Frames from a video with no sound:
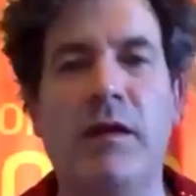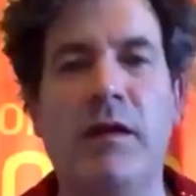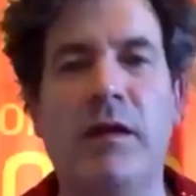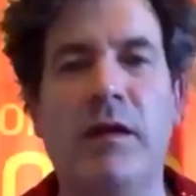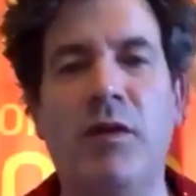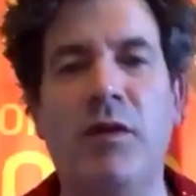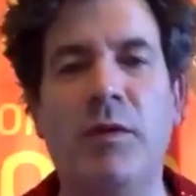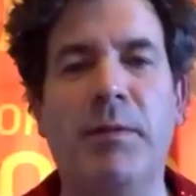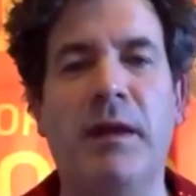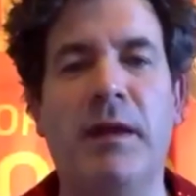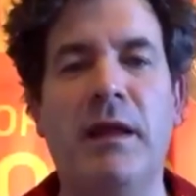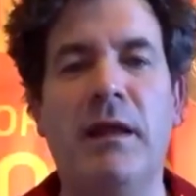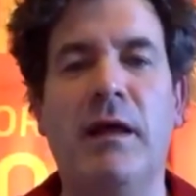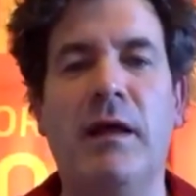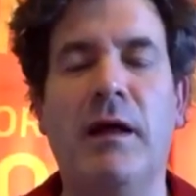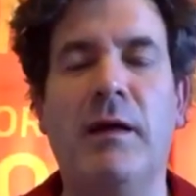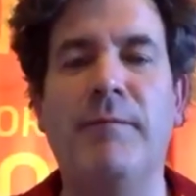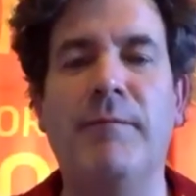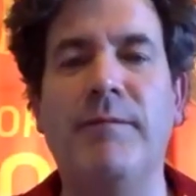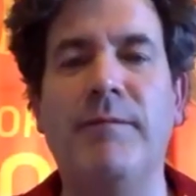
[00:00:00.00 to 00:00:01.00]
Have you been
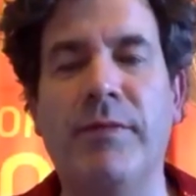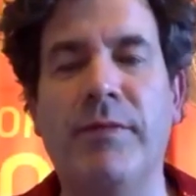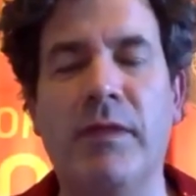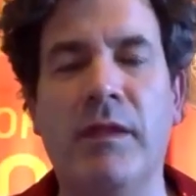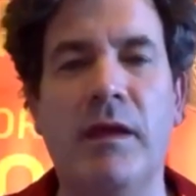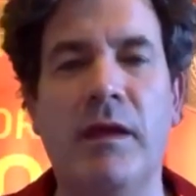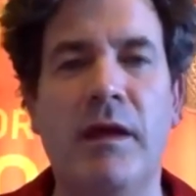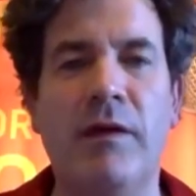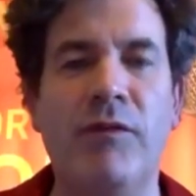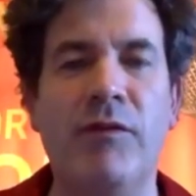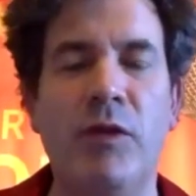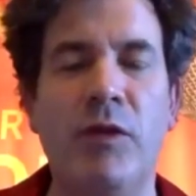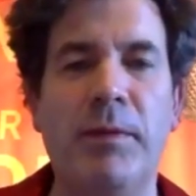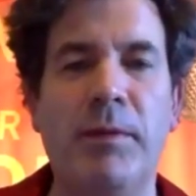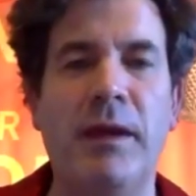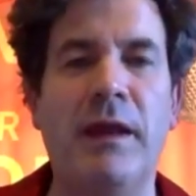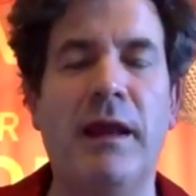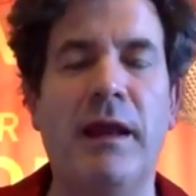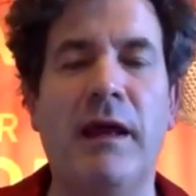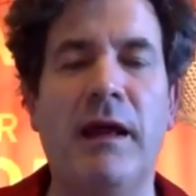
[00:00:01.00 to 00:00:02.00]
out
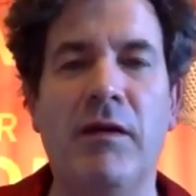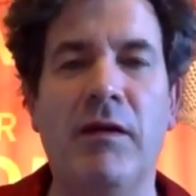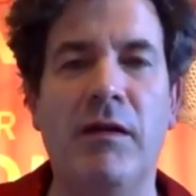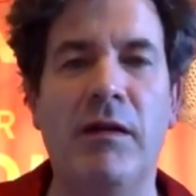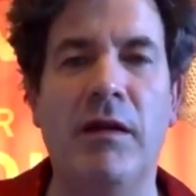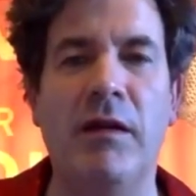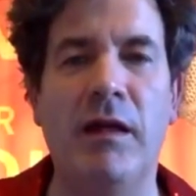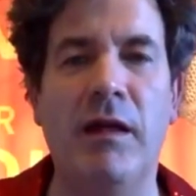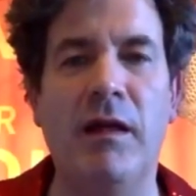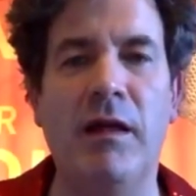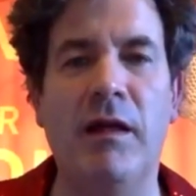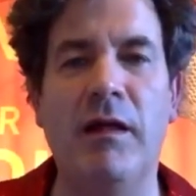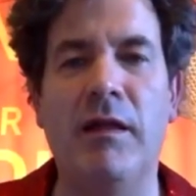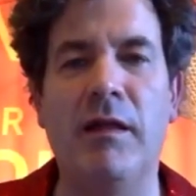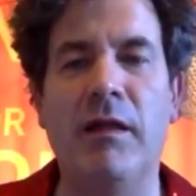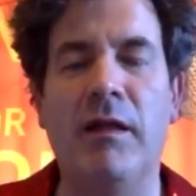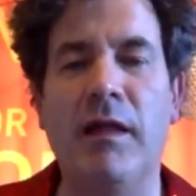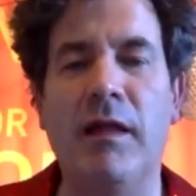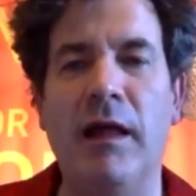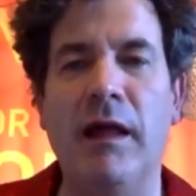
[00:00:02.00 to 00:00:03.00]
and
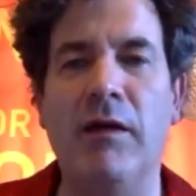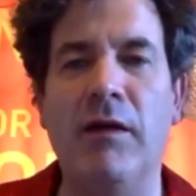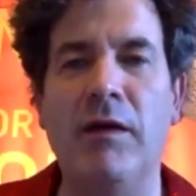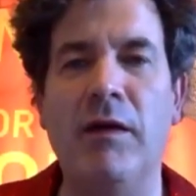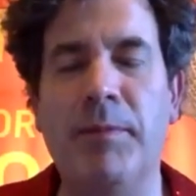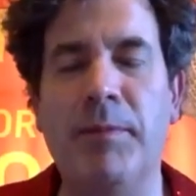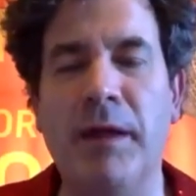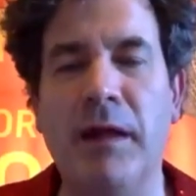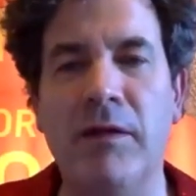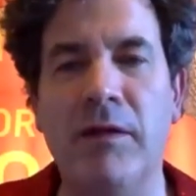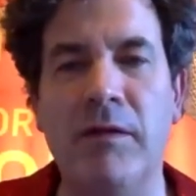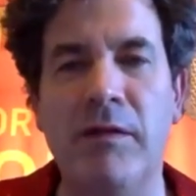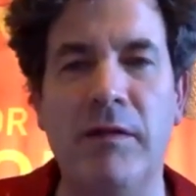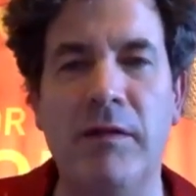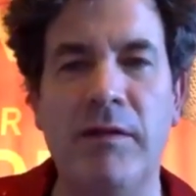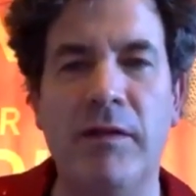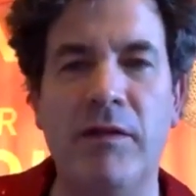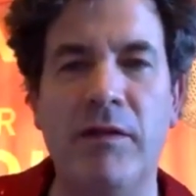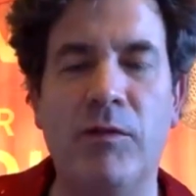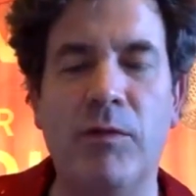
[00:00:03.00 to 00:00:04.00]
about
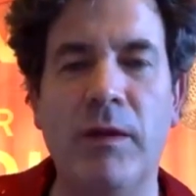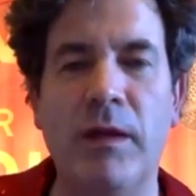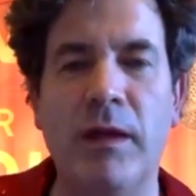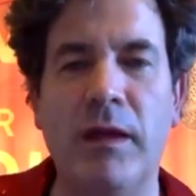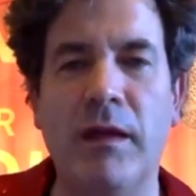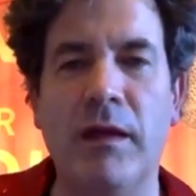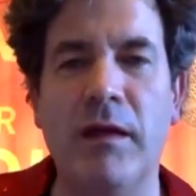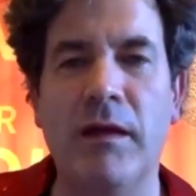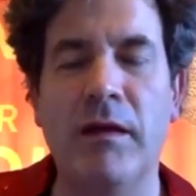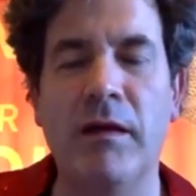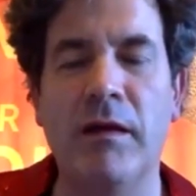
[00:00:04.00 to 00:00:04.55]
this week?